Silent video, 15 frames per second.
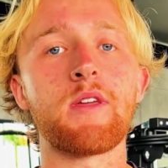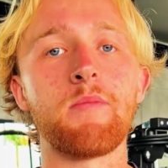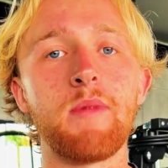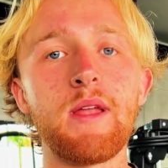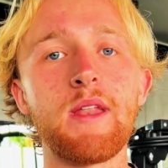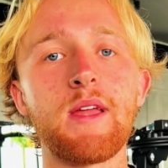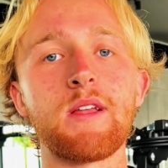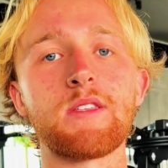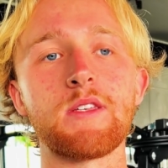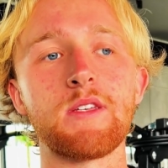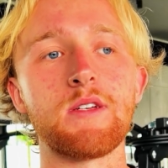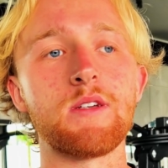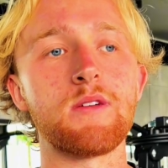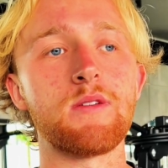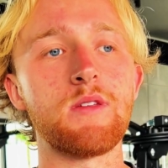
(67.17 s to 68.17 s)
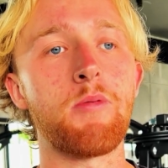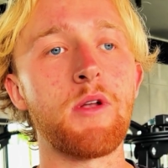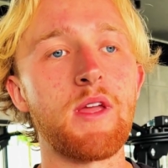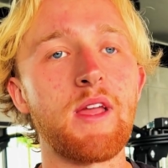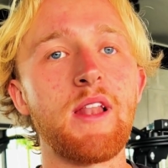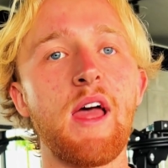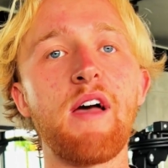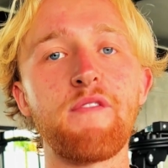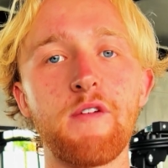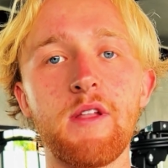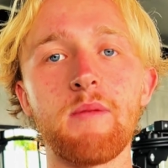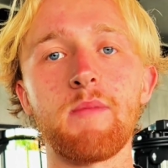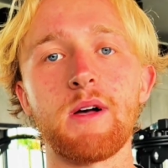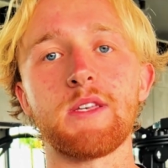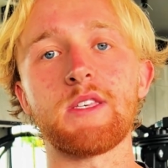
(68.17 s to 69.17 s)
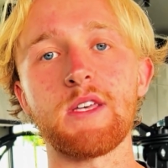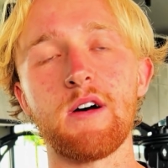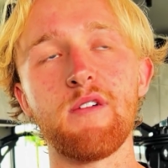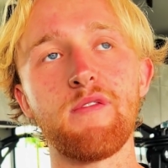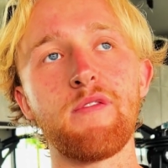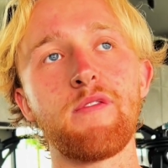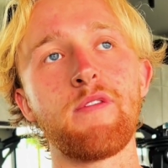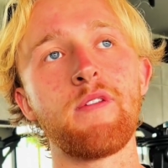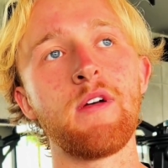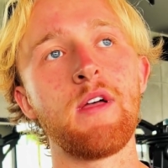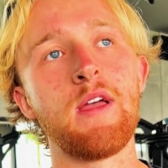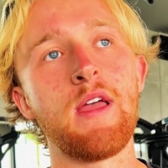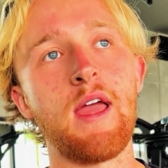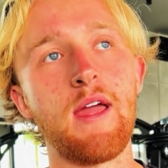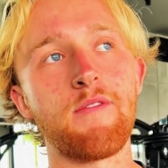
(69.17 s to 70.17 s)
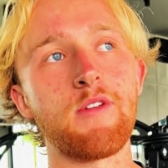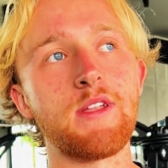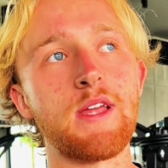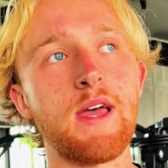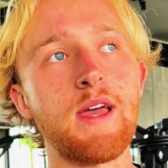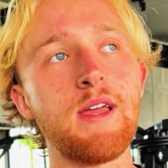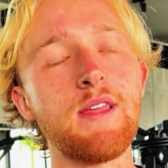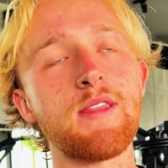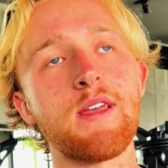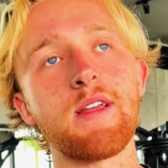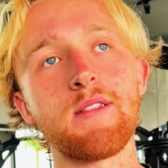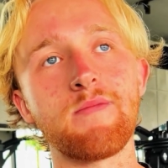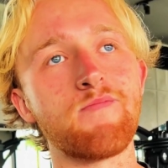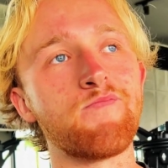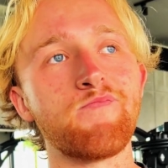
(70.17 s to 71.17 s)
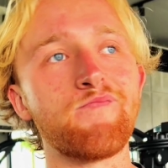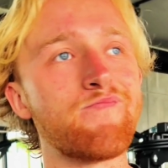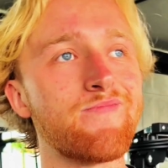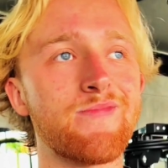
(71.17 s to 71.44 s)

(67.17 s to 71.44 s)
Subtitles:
committing to putting in effort in myself every day, then